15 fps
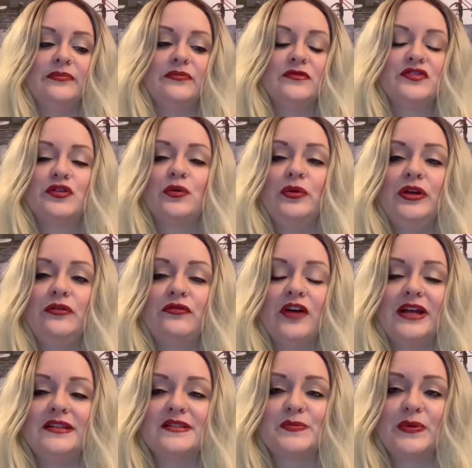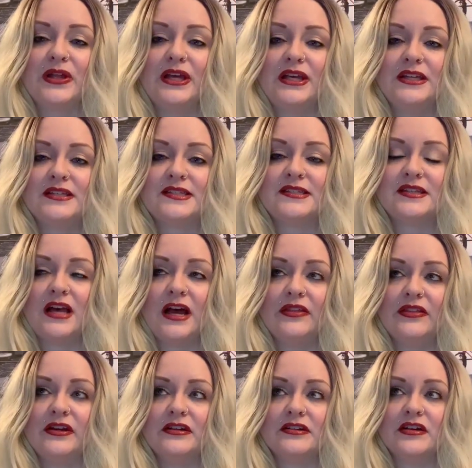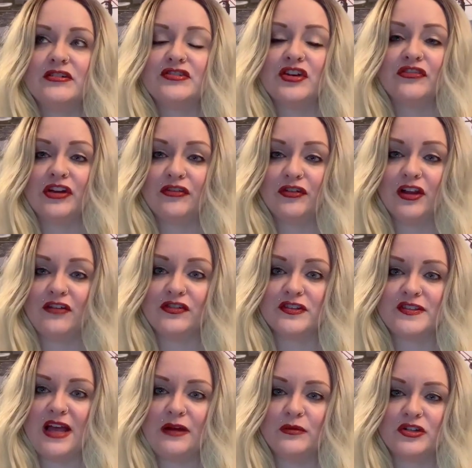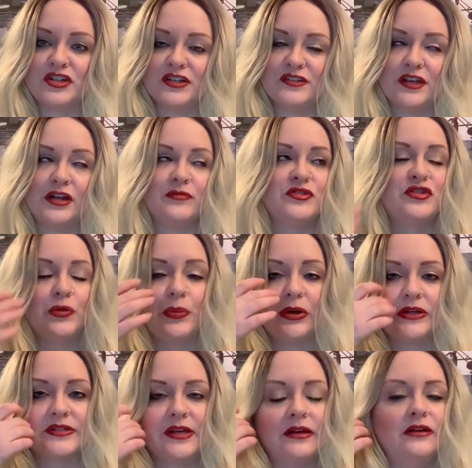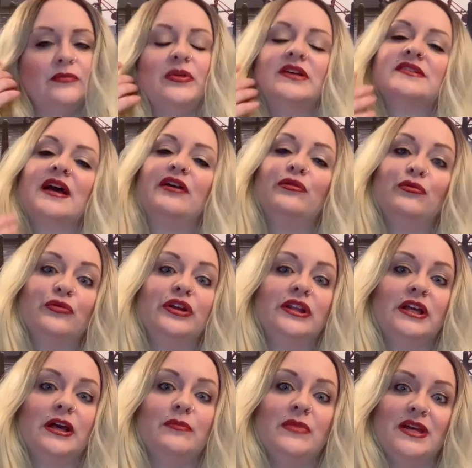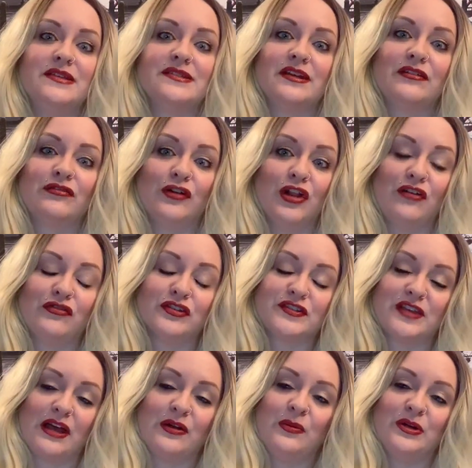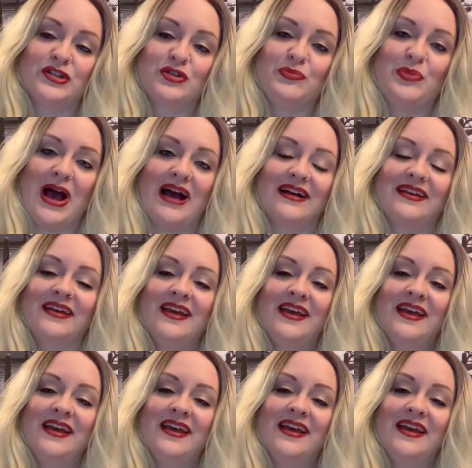So we find this place that are serving falafel sandwiches, and I'm super excited because I had a really amazing falafel sandwich back